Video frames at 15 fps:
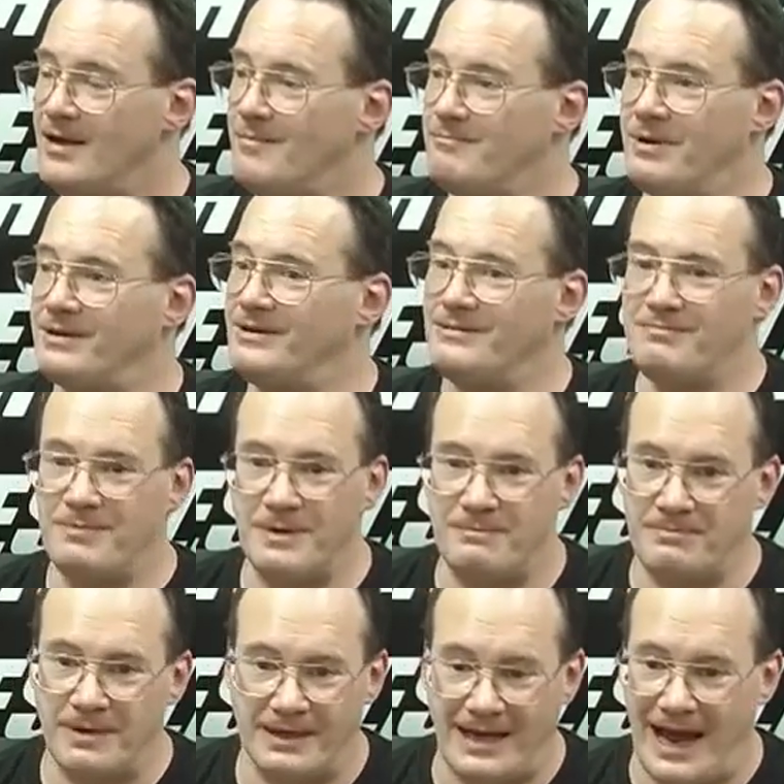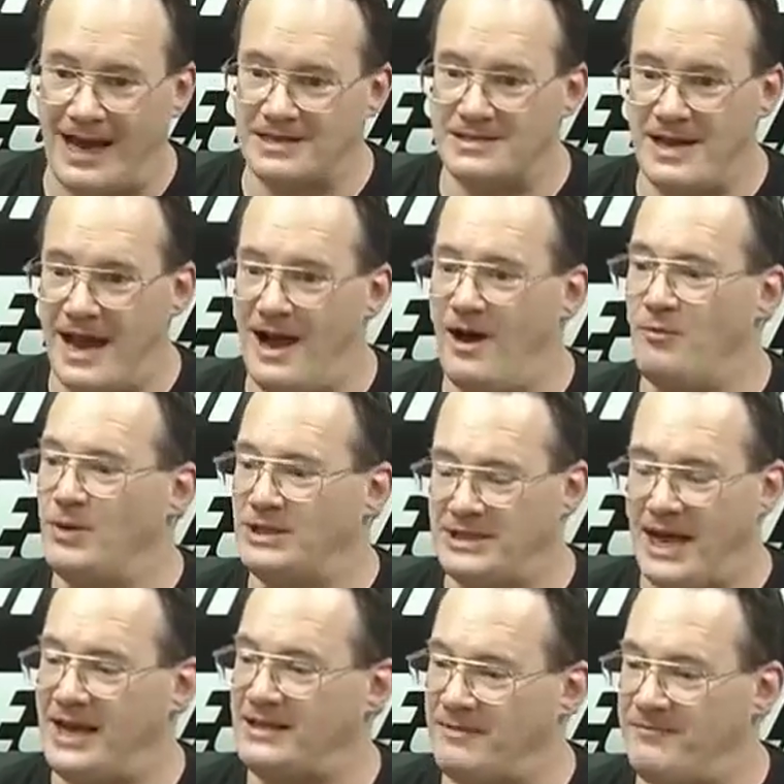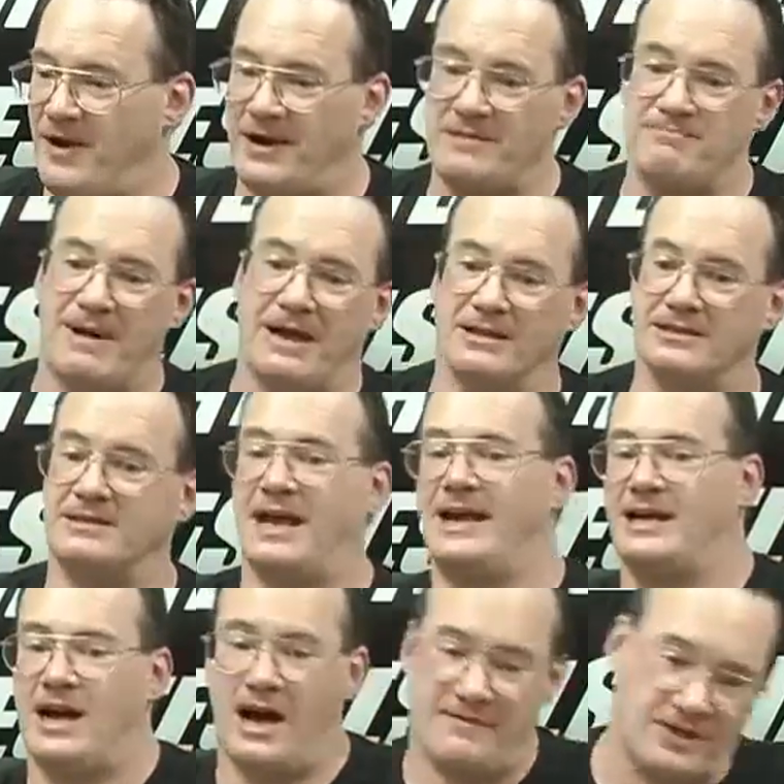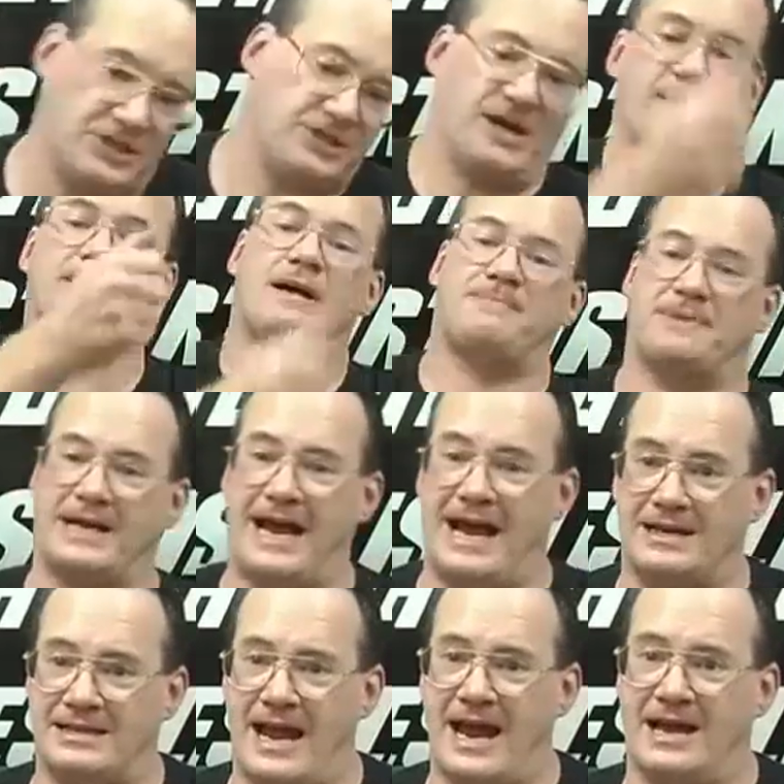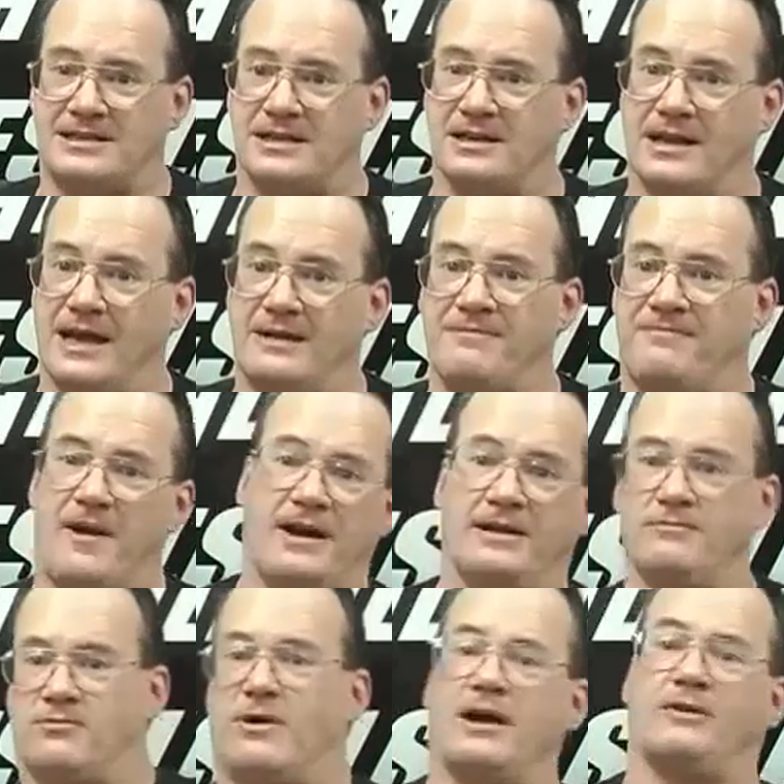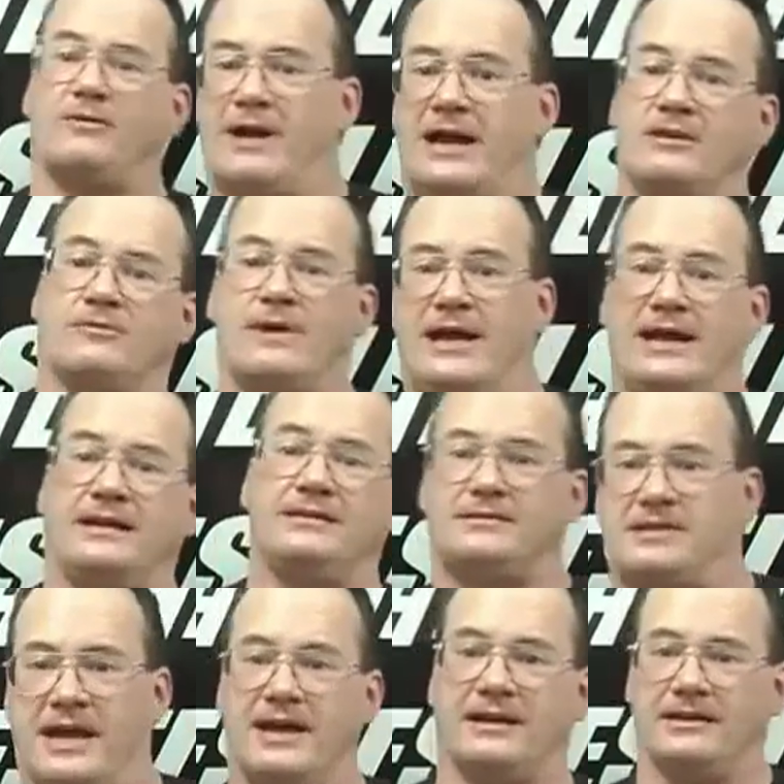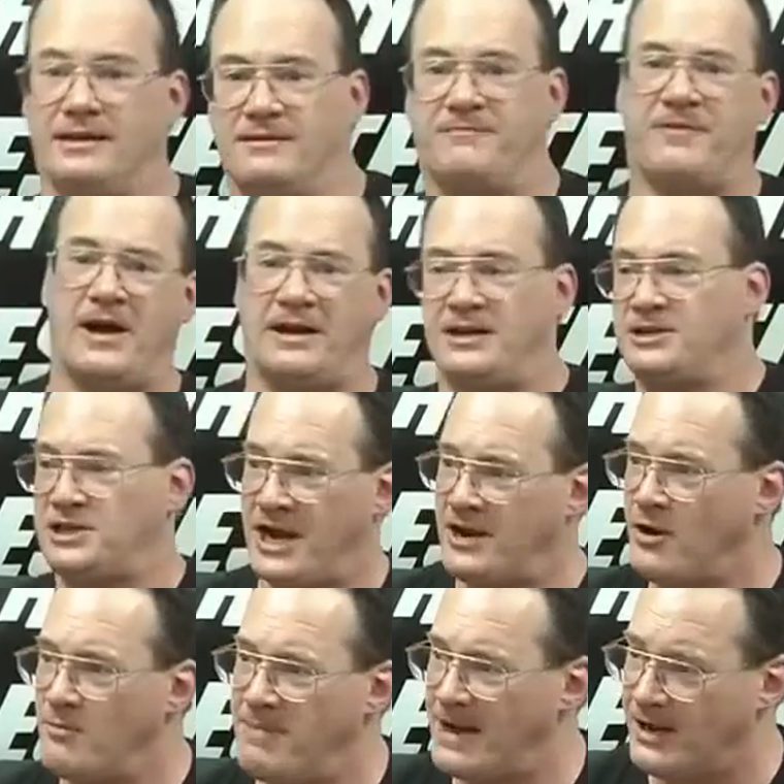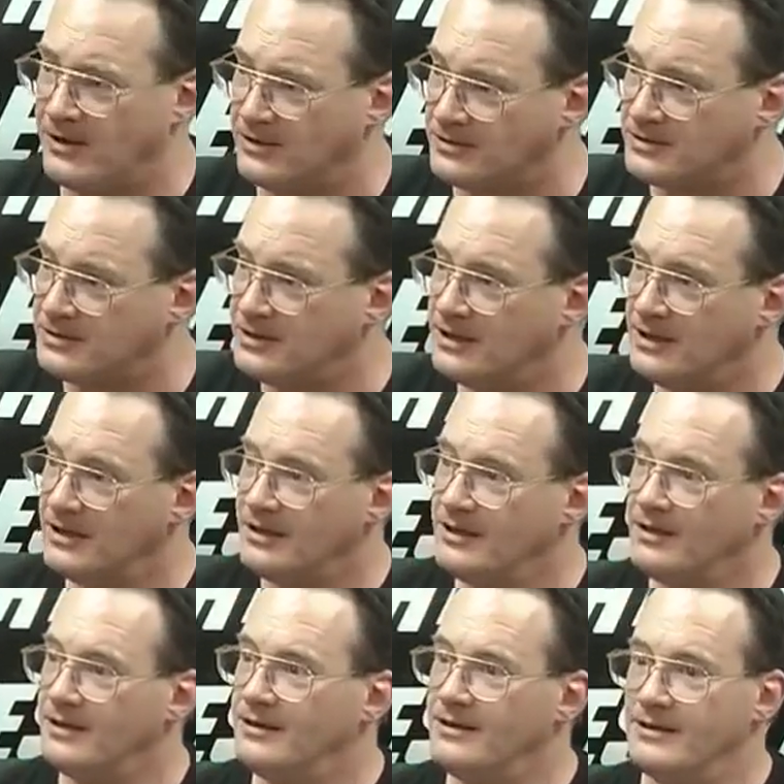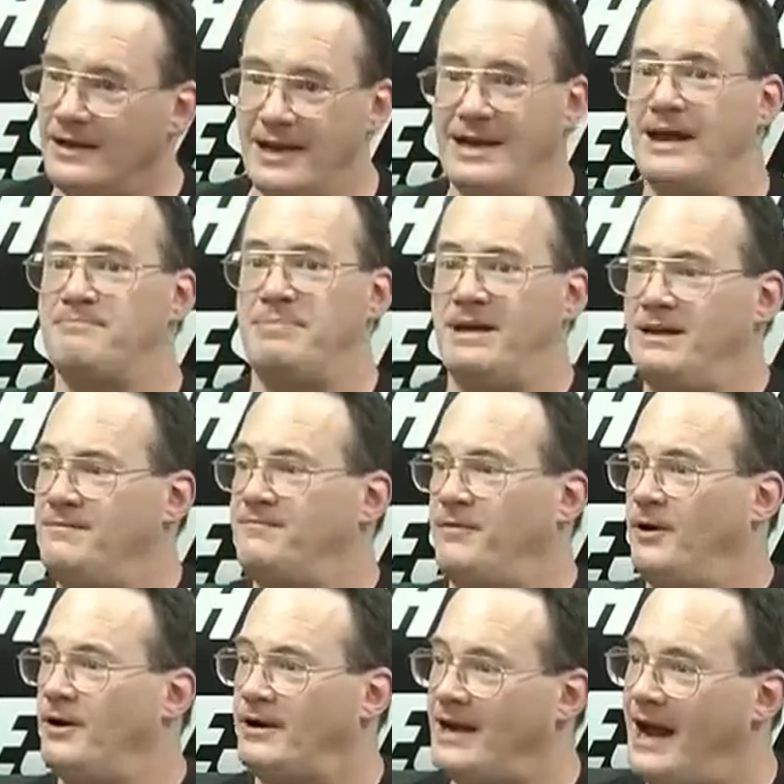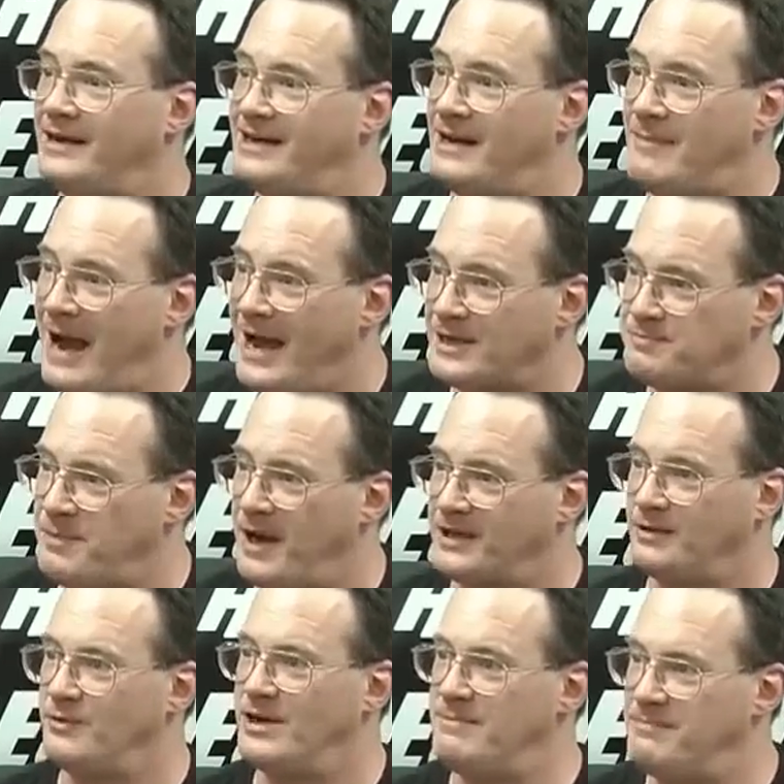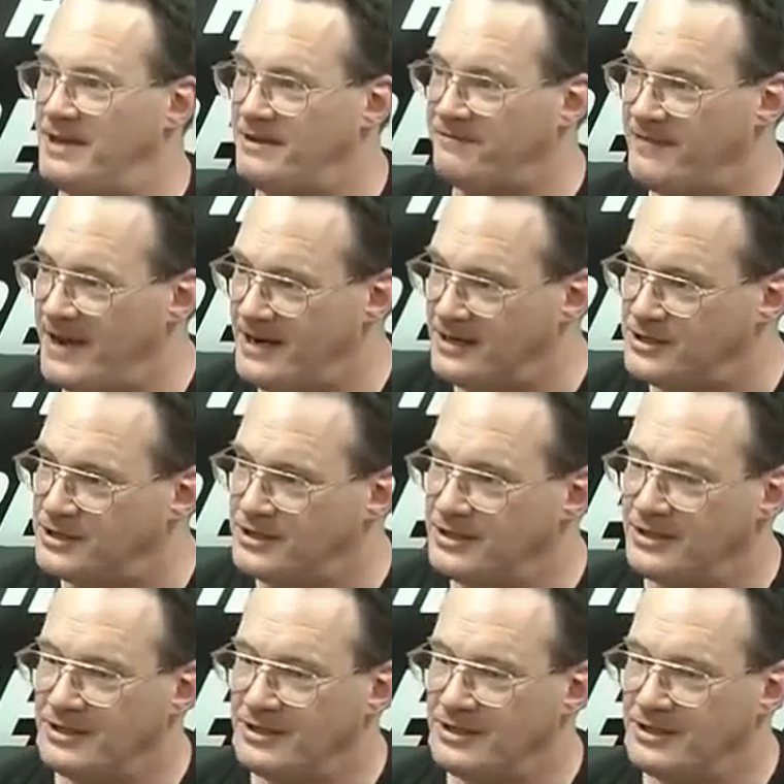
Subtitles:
But the guys now would take the fucking bell and take it off and shove it up the guy's ass and let him fucking run around the ring tingling fucking jingle bells. And that'd be for a goddamn high spot. That wouldn't even be the finish.